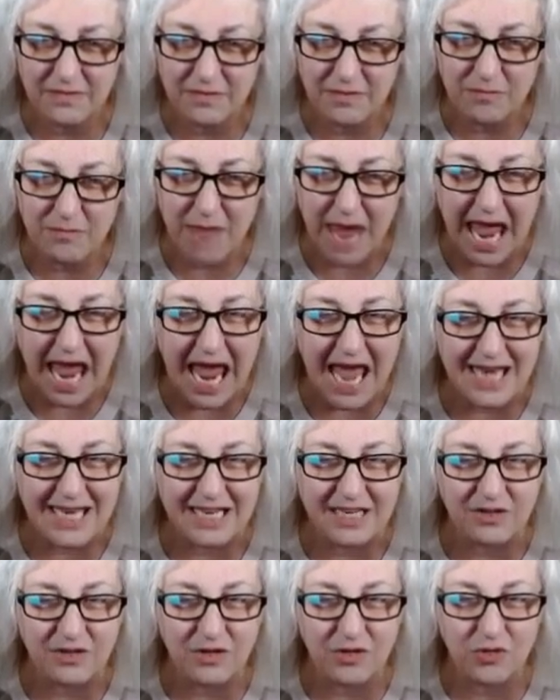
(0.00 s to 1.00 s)
mad
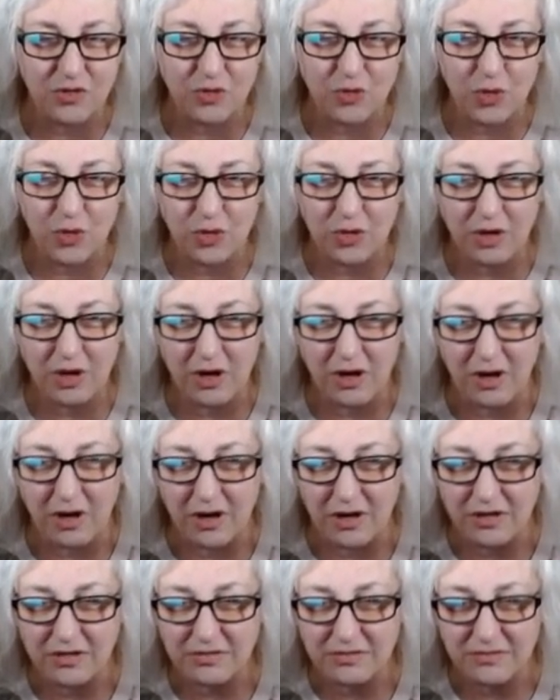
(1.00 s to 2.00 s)
at
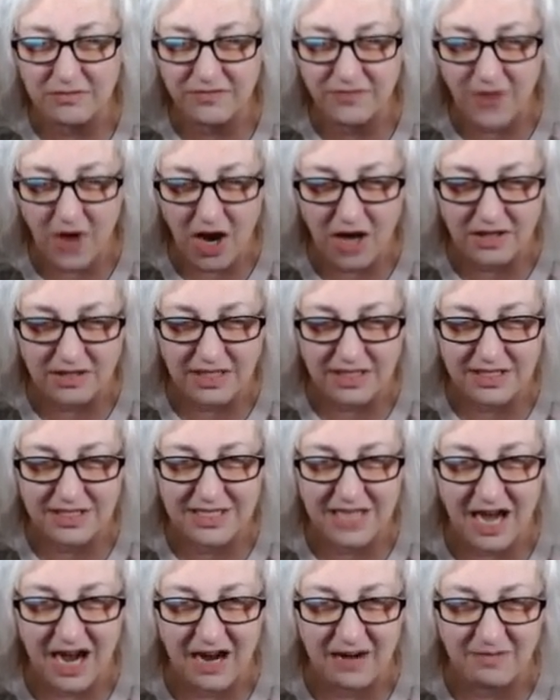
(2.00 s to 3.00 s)
uh, fog this
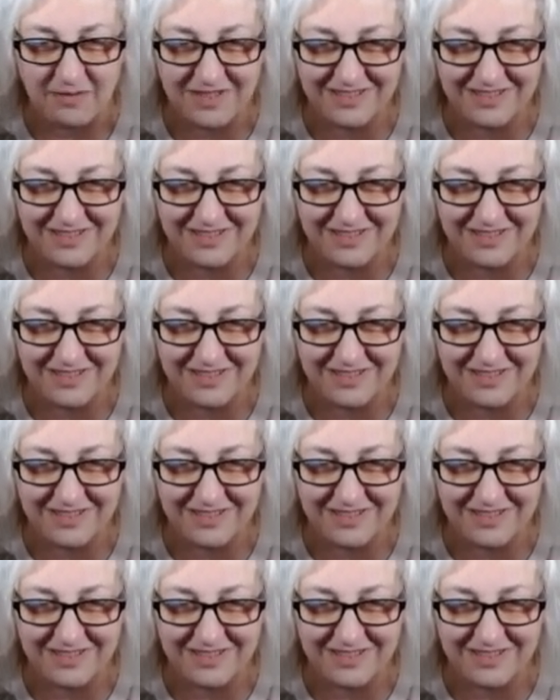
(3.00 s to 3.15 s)
time.